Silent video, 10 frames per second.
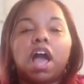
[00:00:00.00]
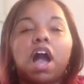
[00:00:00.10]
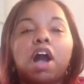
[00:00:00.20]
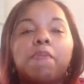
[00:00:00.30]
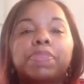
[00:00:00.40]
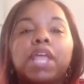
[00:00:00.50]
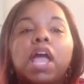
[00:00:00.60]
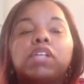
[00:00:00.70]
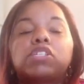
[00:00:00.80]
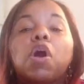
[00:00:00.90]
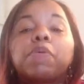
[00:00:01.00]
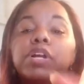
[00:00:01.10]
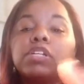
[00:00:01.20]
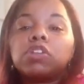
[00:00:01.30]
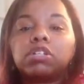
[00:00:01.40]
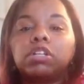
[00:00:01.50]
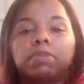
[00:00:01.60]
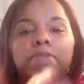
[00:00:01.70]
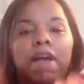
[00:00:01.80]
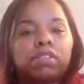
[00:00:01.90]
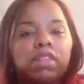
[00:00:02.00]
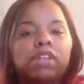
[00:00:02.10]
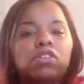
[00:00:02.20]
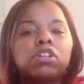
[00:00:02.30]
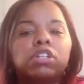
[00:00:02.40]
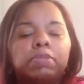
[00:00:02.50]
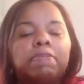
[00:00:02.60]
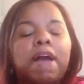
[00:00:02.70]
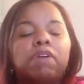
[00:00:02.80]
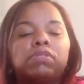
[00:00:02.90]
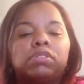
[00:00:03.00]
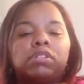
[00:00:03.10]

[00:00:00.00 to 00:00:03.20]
And we're going to talk a little bit about